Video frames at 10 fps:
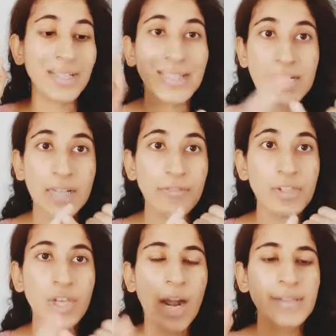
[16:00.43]
the delivery
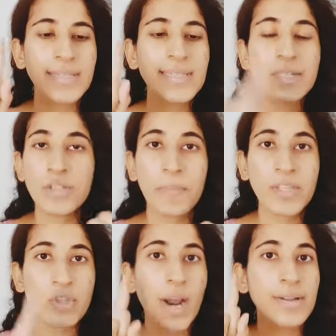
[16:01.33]
charges, the shipping
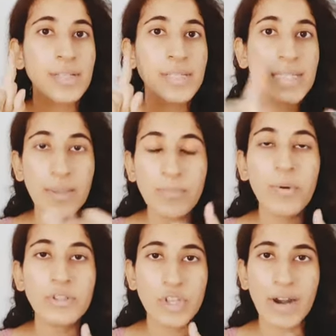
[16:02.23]
charges, the
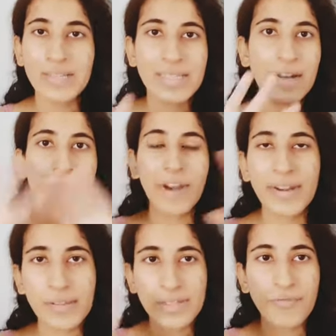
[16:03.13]
import charges, and
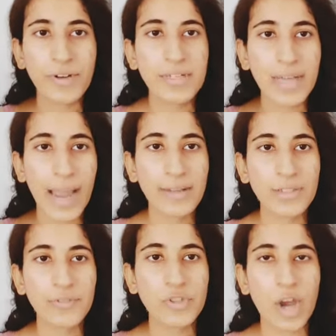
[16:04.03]
various different kinds
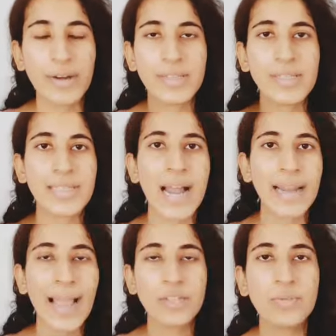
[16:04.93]
of the charges
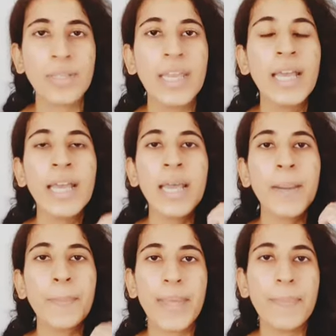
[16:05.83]
that actually
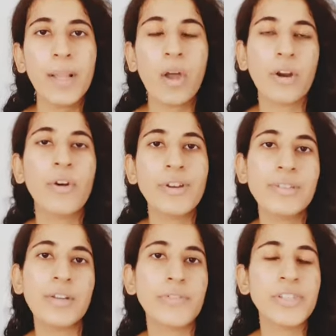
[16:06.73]
people or courier
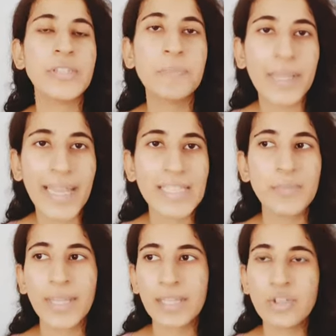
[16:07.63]
services place
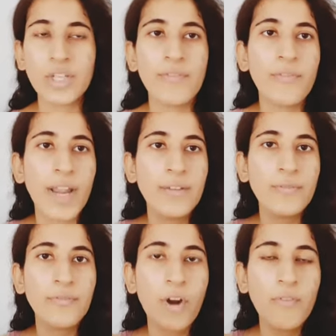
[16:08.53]
when they ship
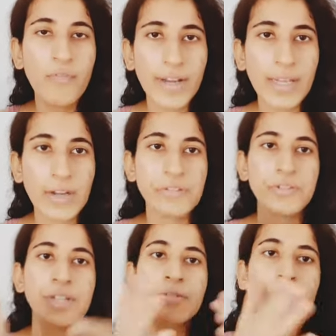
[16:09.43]
one from one
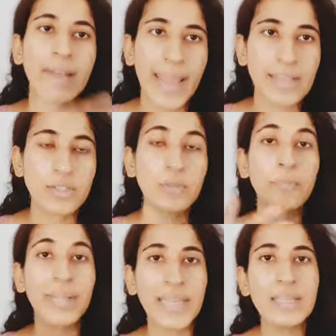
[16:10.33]
country to the next. So
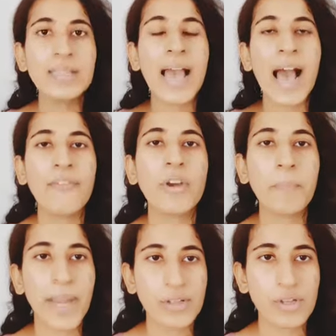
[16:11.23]
please have your
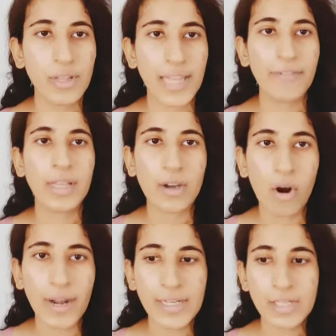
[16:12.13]
Patreon level
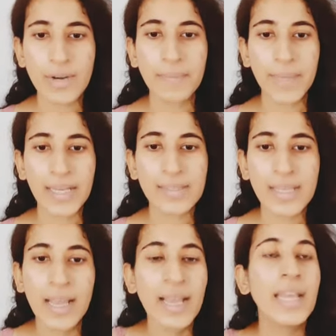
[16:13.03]
according to it,
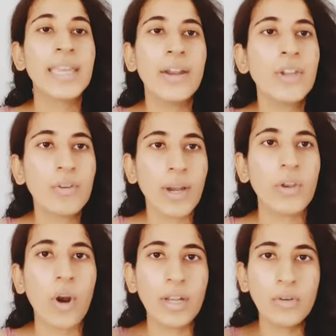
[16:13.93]
because here you are
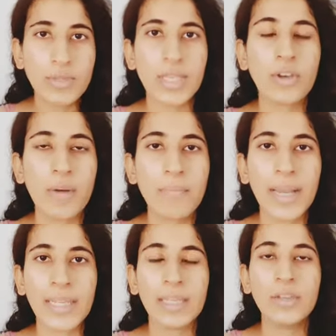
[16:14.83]
not losing your
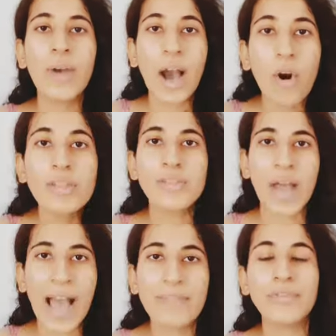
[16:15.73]
money. You also
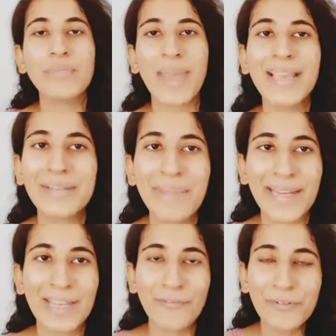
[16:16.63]
have to make the
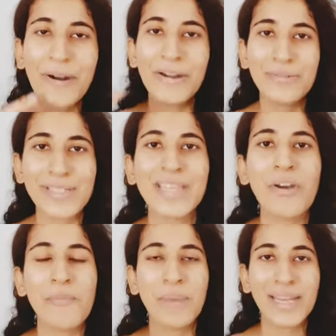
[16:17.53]
money. If you are losing
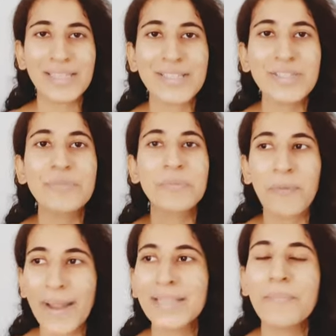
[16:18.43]
your money just to
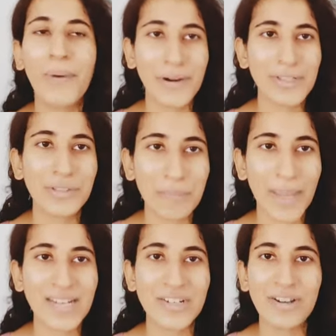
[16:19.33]
provide the perks of the
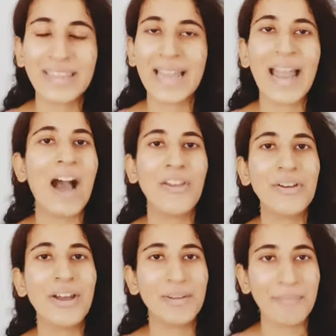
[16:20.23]
Patreon, then how are you
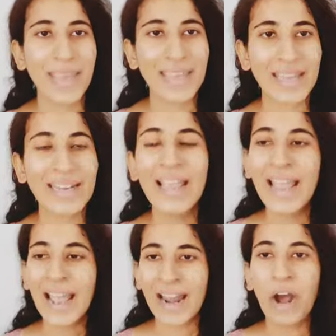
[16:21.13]
gonna make it?
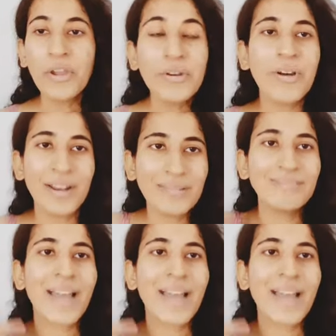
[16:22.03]
And how are you gonna